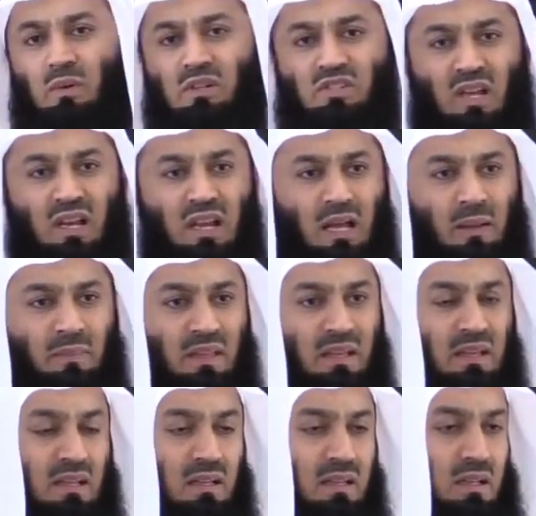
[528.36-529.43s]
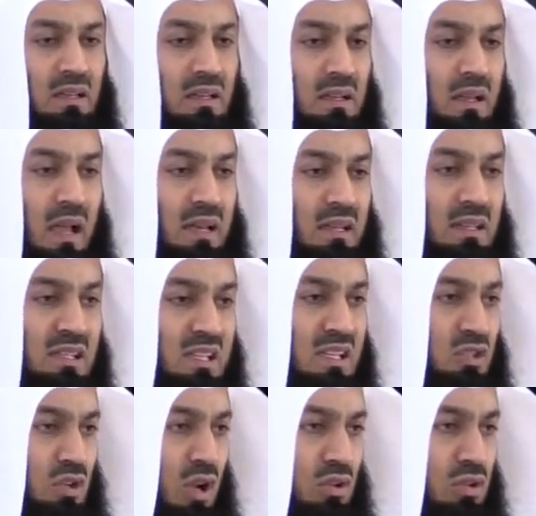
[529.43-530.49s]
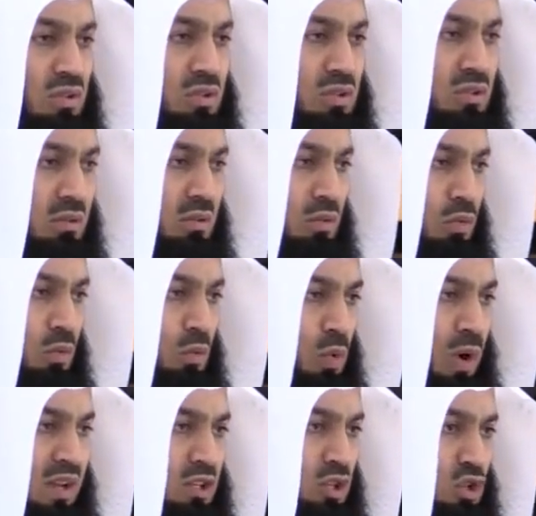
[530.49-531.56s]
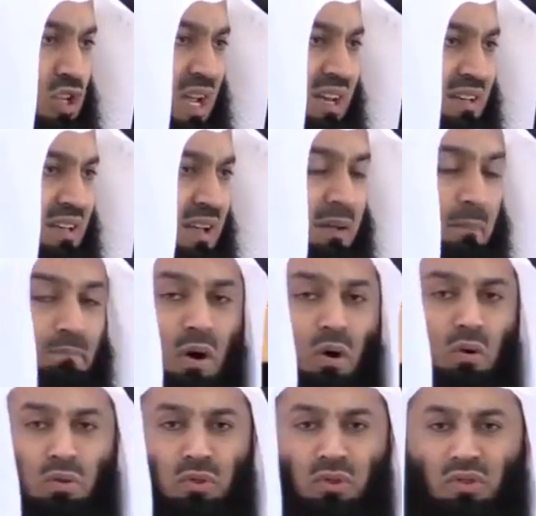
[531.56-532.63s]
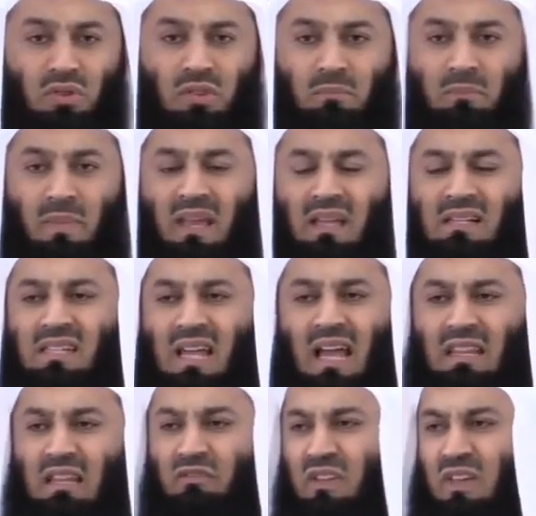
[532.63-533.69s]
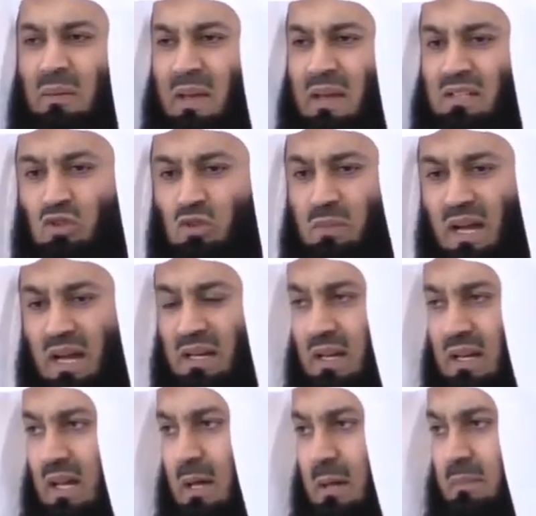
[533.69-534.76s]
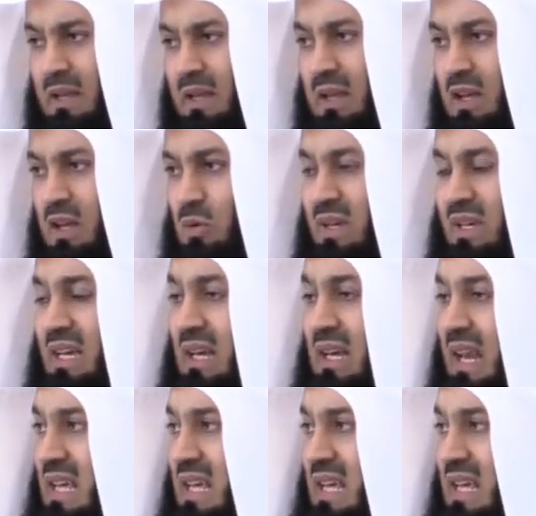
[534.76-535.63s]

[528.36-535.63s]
our salah. And this is not one gender, both the males and the females, subhanallah. We get